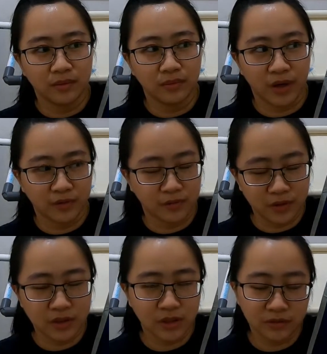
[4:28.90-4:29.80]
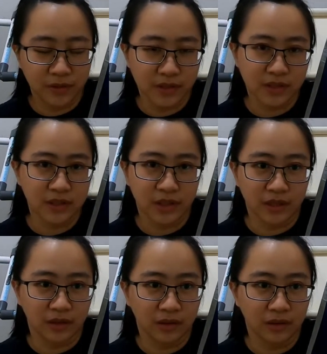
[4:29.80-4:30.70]
my first love is
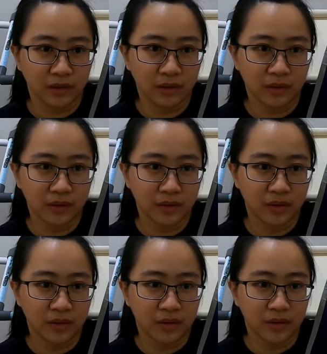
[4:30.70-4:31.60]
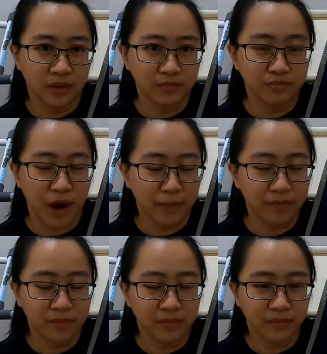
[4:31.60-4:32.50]
still BAP,
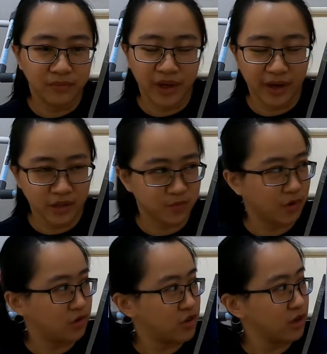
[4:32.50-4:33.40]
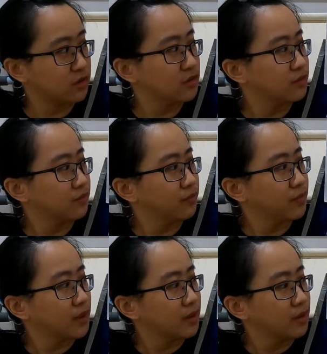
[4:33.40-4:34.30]
big ass projects.
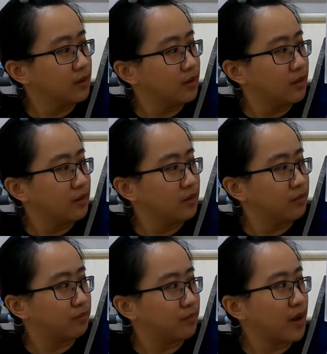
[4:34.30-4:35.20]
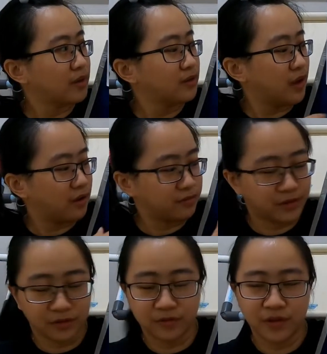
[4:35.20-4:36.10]
But
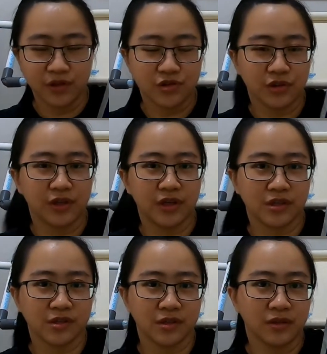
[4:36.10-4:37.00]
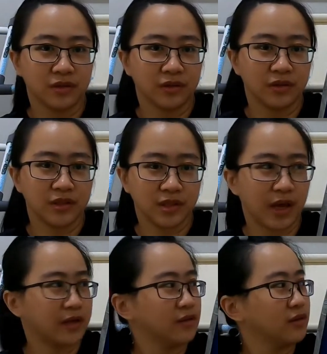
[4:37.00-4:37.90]
after finishing this
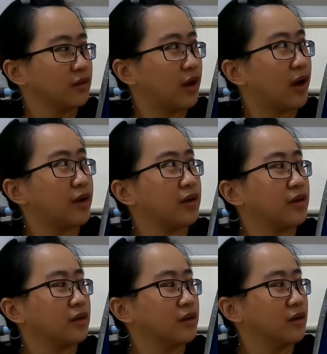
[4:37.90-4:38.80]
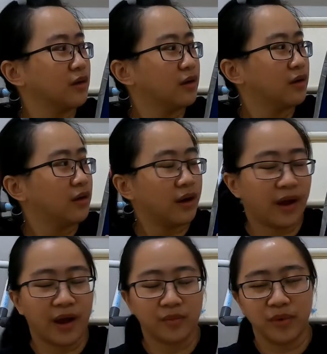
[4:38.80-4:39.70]
design, I
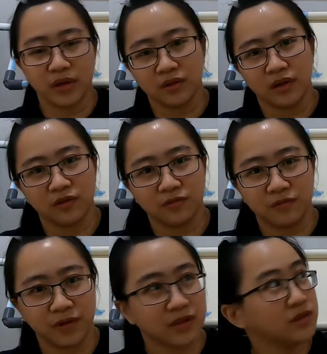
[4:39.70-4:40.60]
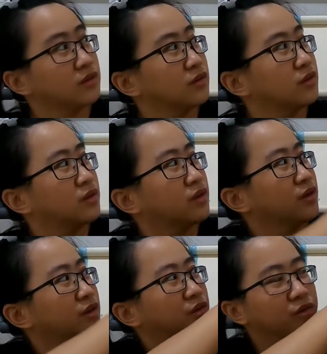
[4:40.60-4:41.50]
am in love with
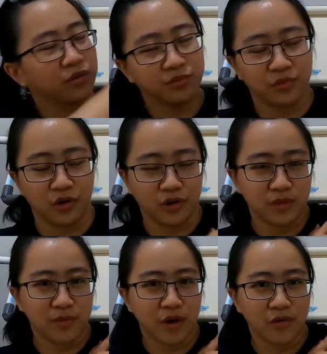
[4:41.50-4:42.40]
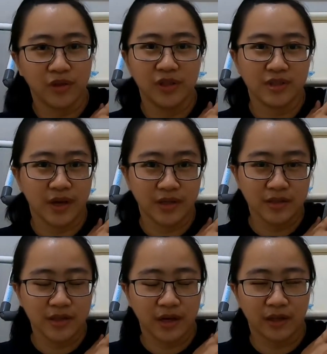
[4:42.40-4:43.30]
Good Morning Maui
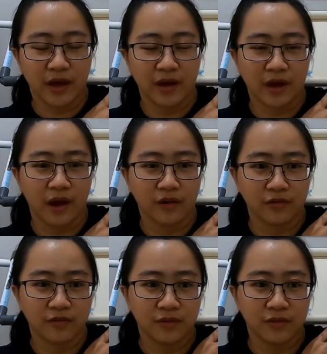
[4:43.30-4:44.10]
designs, and I have